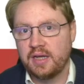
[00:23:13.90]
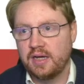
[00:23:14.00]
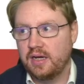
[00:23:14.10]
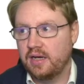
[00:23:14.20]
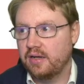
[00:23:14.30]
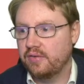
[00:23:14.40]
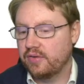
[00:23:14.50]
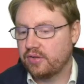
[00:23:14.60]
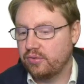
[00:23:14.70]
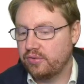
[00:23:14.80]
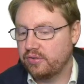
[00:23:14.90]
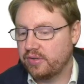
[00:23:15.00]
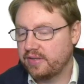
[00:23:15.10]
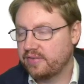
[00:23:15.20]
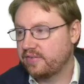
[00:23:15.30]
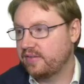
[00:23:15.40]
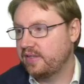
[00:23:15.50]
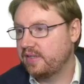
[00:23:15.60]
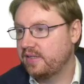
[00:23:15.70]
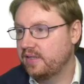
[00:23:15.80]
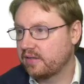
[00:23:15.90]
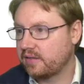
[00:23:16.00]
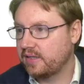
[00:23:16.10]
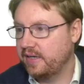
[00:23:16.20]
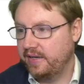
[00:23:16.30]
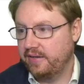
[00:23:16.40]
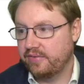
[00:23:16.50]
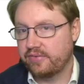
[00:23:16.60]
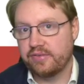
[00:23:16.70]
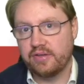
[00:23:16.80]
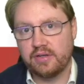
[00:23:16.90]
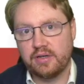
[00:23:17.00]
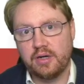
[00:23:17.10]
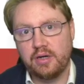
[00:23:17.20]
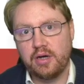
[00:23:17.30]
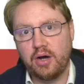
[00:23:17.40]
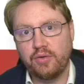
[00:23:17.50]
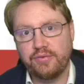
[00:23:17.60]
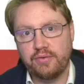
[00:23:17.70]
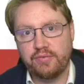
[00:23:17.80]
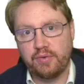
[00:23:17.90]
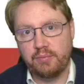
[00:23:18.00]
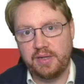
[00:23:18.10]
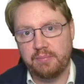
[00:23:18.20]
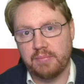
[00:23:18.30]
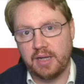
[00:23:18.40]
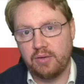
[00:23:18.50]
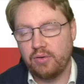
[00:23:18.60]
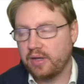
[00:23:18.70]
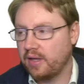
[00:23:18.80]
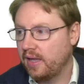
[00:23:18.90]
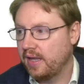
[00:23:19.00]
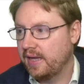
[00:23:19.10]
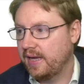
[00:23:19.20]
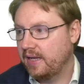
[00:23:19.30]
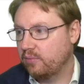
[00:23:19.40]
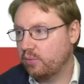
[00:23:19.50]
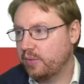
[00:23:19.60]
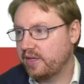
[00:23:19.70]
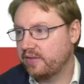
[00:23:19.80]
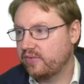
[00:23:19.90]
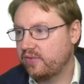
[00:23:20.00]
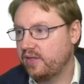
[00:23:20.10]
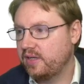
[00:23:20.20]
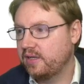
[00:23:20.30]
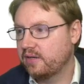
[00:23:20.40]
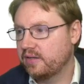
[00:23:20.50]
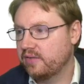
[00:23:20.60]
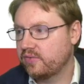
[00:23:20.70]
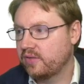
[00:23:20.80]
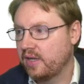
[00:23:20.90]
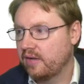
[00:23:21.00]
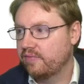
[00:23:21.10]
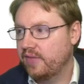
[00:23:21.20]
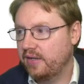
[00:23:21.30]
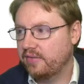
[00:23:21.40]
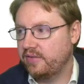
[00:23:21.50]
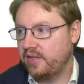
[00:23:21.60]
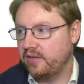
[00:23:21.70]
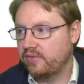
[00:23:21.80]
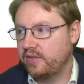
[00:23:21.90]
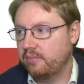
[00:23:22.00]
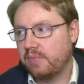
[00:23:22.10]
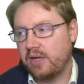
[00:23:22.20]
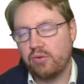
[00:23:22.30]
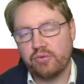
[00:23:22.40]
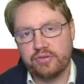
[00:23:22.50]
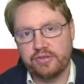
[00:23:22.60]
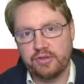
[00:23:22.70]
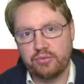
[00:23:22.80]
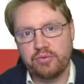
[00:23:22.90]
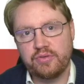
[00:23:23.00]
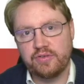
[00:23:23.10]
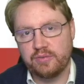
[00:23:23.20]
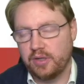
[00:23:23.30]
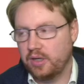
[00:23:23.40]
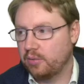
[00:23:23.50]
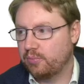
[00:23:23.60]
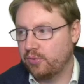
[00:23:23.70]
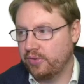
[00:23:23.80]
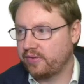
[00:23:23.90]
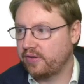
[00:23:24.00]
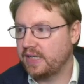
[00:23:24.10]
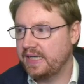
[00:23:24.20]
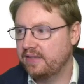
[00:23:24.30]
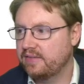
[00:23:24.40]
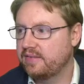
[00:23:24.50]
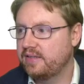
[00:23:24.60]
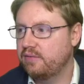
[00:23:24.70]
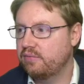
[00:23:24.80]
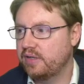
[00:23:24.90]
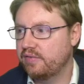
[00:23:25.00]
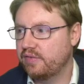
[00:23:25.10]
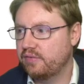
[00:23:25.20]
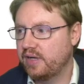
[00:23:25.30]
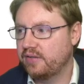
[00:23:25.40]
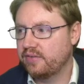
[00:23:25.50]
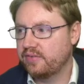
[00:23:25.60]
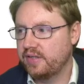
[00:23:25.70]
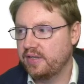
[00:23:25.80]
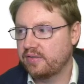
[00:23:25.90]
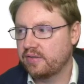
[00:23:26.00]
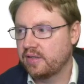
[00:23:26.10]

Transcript: The code you can see here is also from libmalloc, and what we can see here is that it takes the malloc zones pointer, it dereferences it,